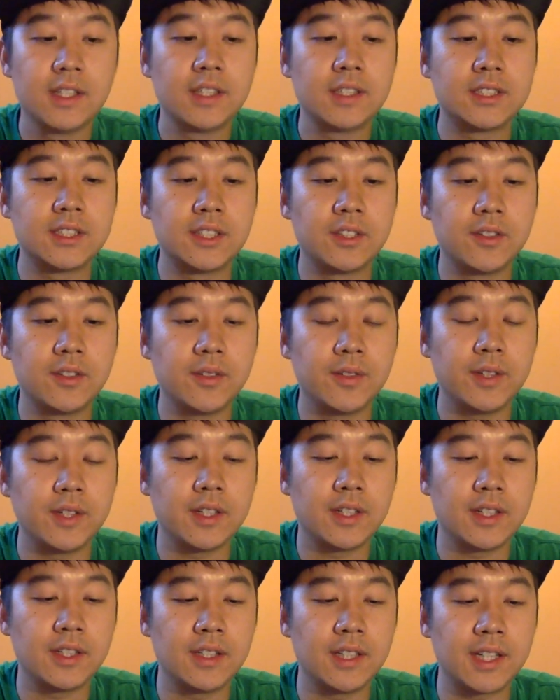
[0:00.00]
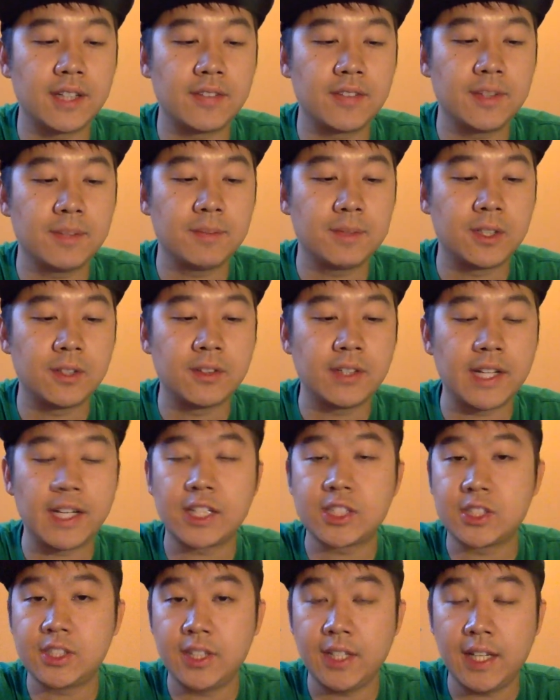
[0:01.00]
So a lot of them don't
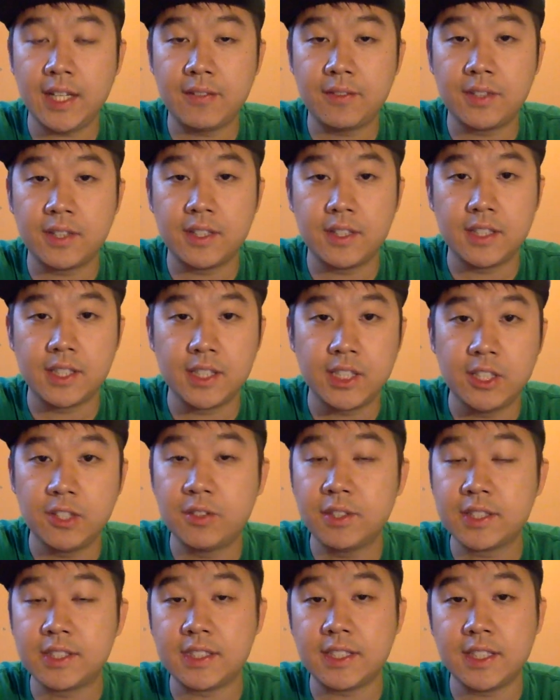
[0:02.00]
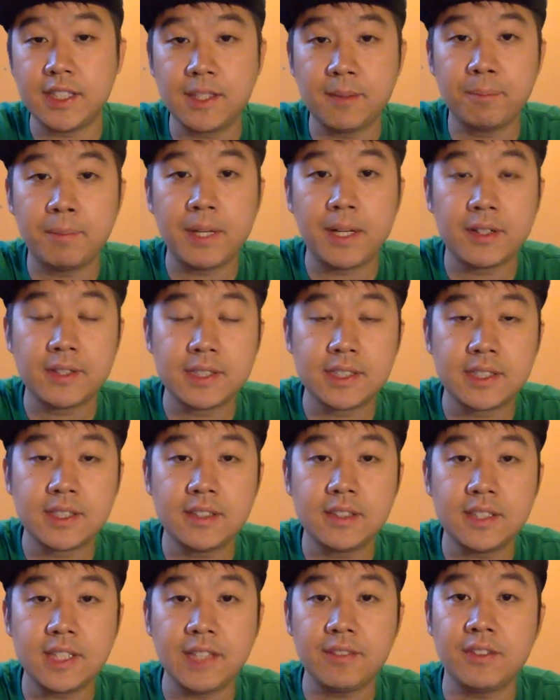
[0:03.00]
actually have a, a U S D
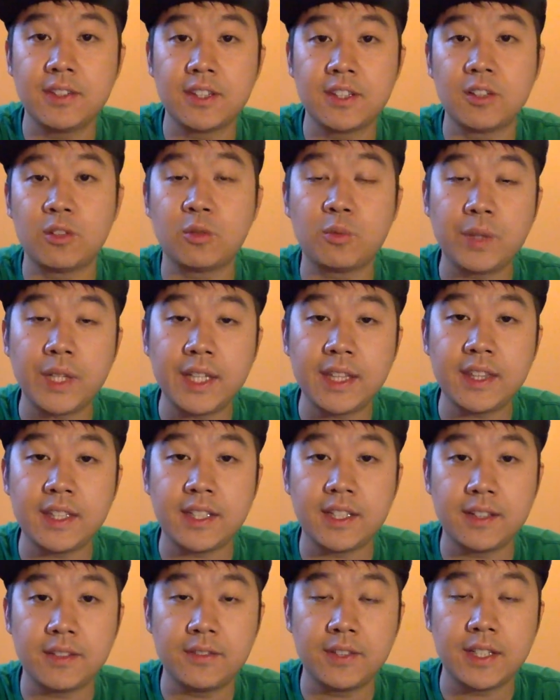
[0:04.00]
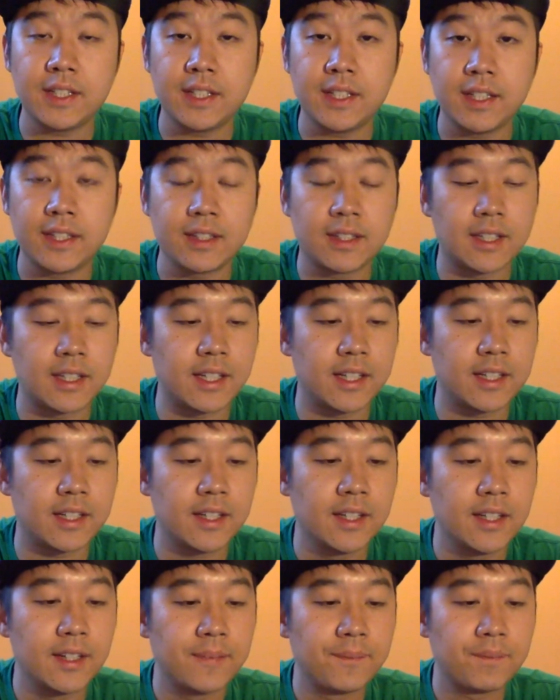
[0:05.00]
comparison, even though we think of it in
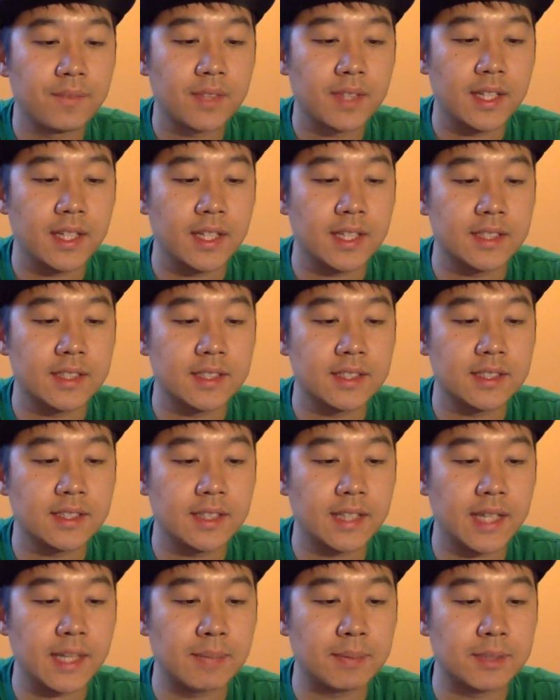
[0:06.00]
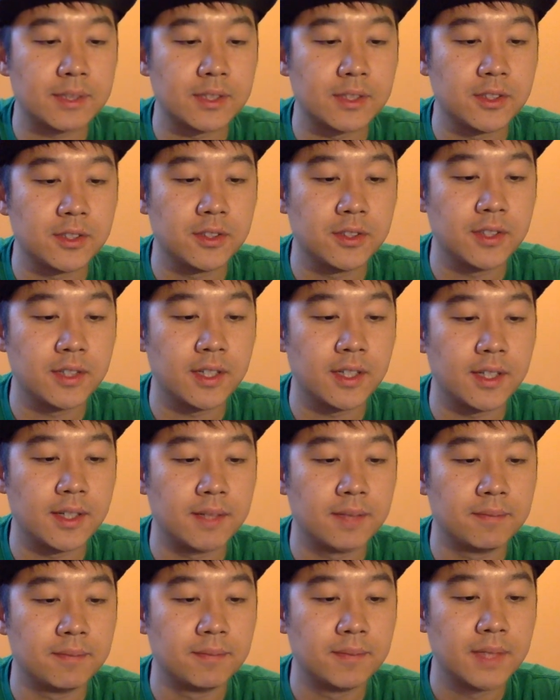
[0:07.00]
like its absolute
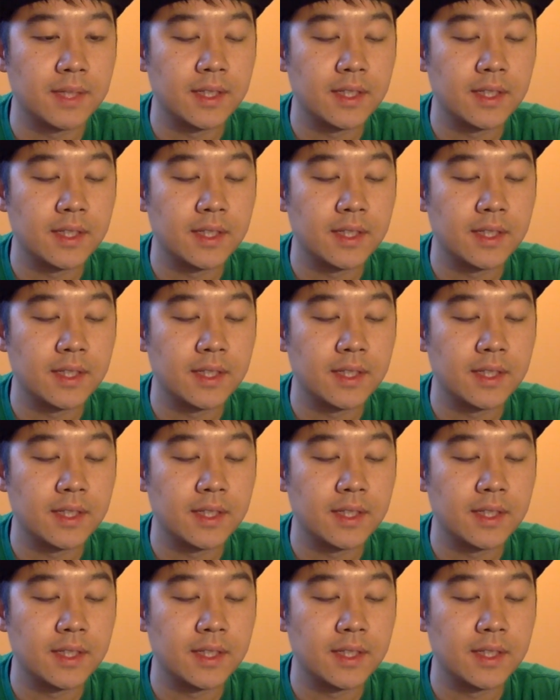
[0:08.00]
um,